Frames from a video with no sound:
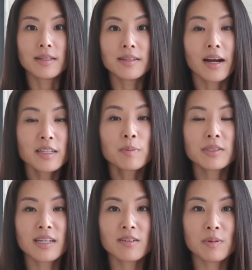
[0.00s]

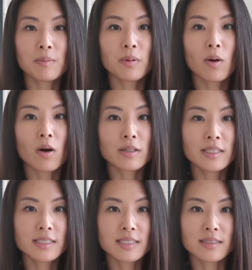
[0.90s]
90% of people
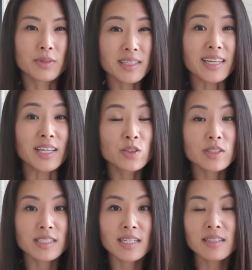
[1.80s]
aren't really
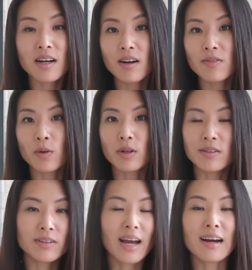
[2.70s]
interested enough or
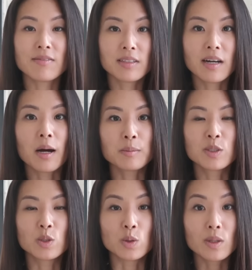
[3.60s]
even have the time
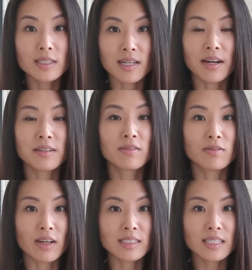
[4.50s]
to do this kind of
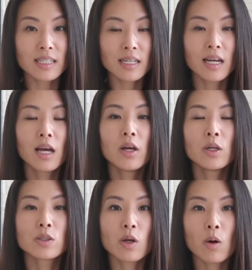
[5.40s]
investing.
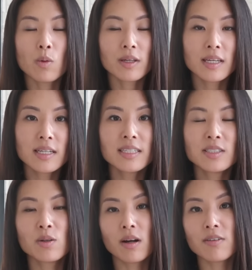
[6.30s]
So the key is
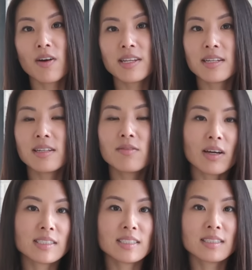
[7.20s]
you gotta find an
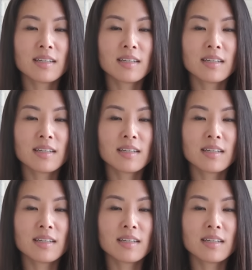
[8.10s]
investing